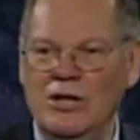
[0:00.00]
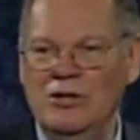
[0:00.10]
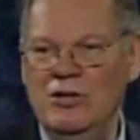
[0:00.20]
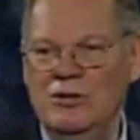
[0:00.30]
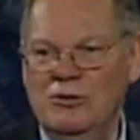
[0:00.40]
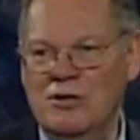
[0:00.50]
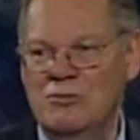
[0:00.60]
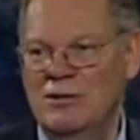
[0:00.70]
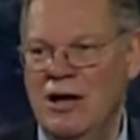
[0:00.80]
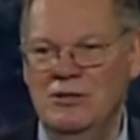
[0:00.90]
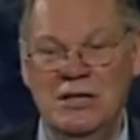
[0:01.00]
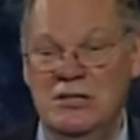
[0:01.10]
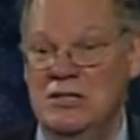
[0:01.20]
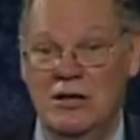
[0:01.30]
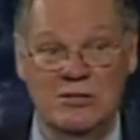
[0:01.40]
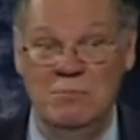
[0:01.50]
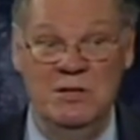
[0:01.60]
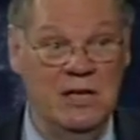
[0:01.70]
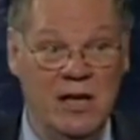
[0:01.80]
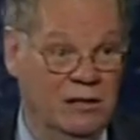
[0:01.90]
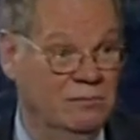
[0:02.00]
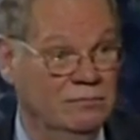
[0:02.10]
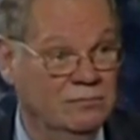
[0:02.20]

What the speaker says: into the uterus. Without these cells, it'd be the end.